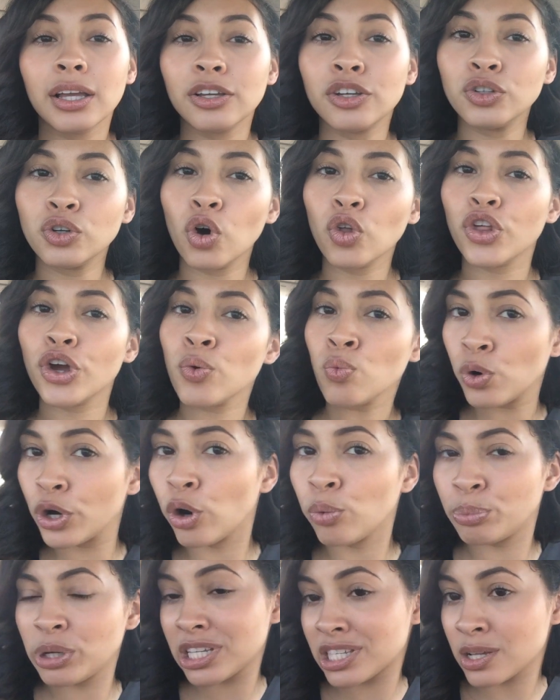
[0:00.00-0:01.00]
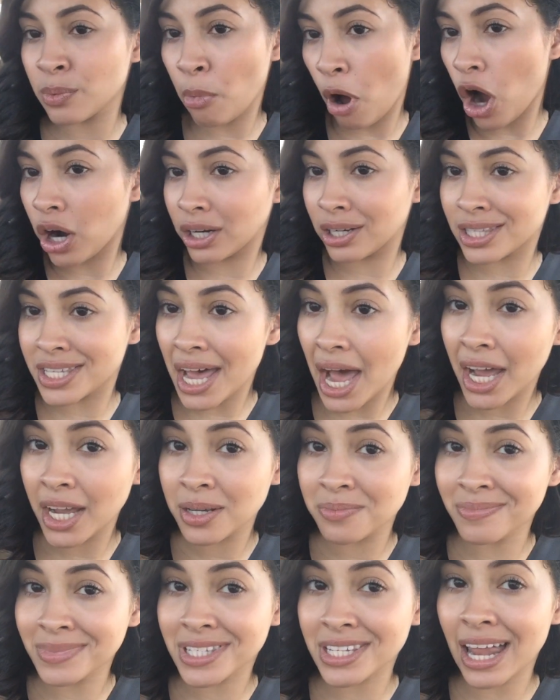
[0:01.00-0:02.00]
you know, there will be some hard
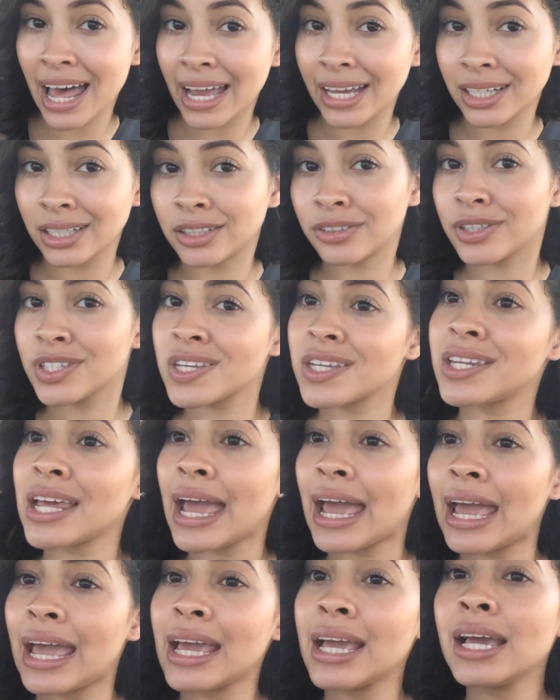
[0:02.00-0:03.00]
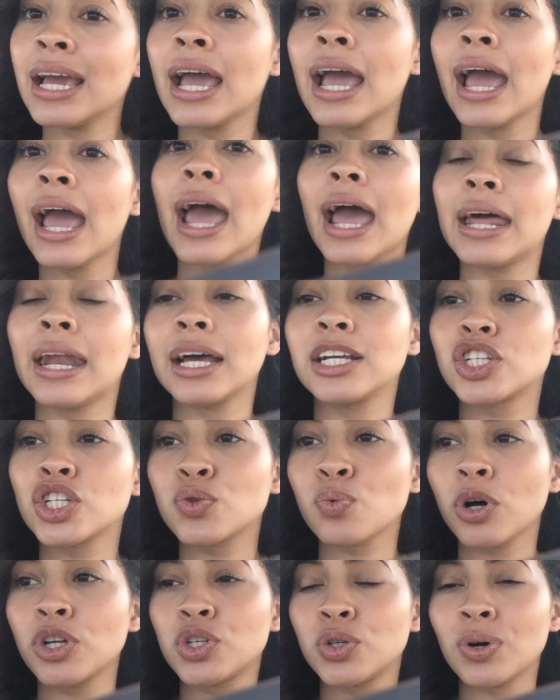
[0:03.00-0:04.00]
times like today, and I
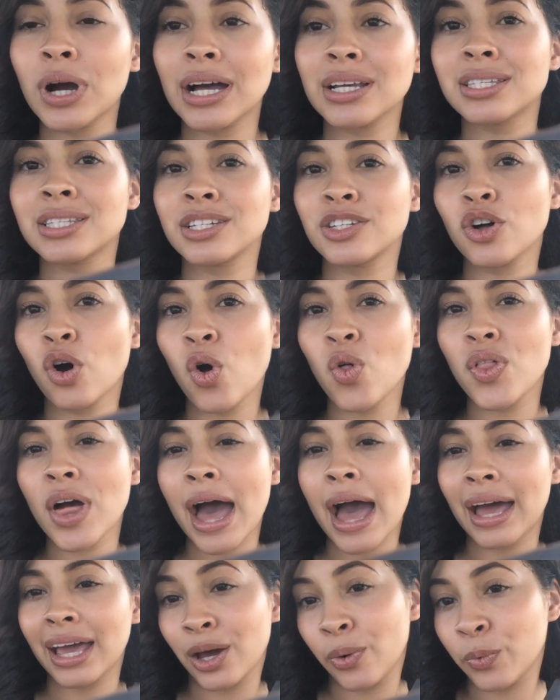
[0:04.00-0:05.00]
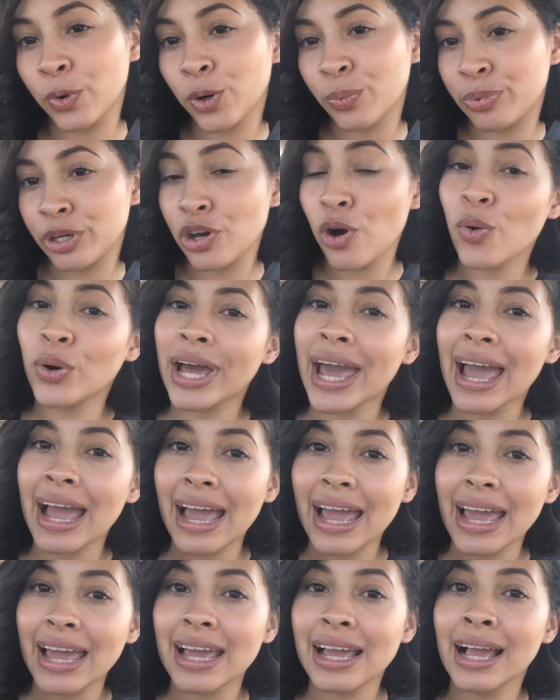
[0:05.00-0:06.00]
just want you guys to know that it will be
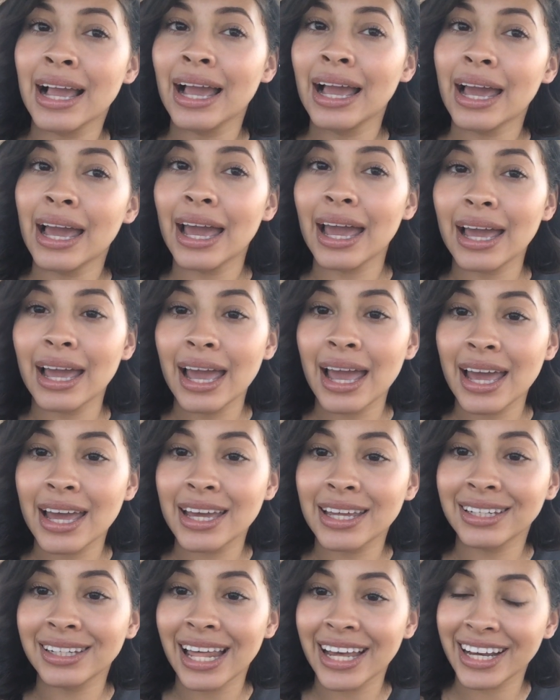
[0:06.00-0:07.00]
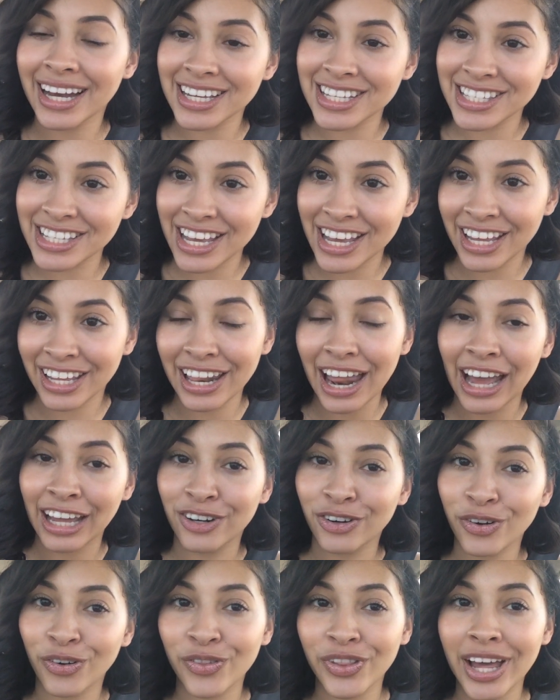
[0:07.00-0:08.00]
okay. And like I said, I
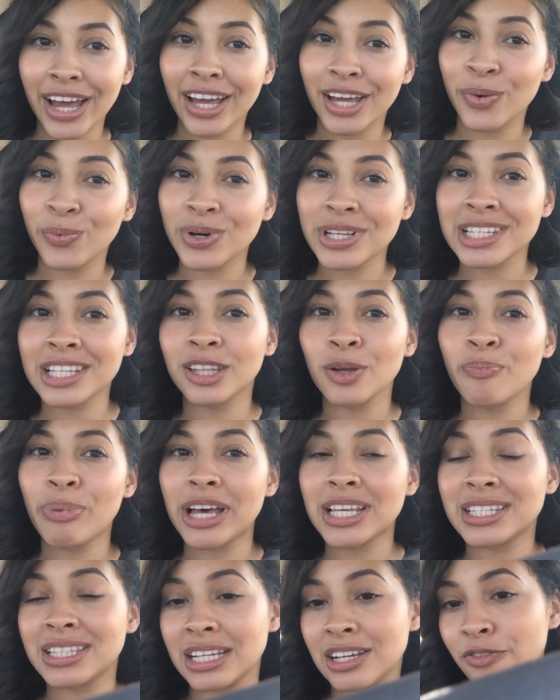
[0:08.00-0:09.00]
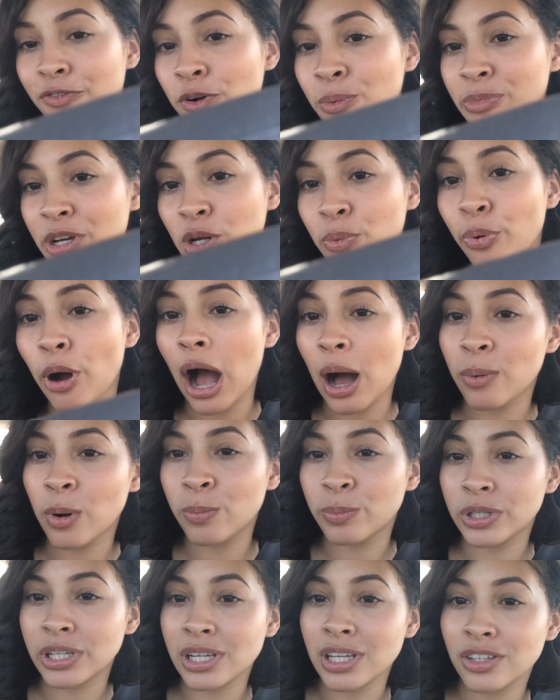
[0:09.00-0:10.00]
know that it wasn't the best thing for me to
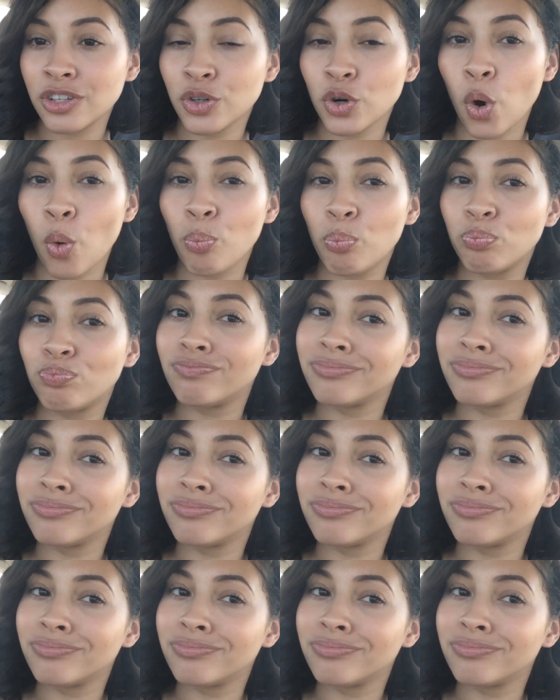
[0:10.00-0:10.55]
probably, you know,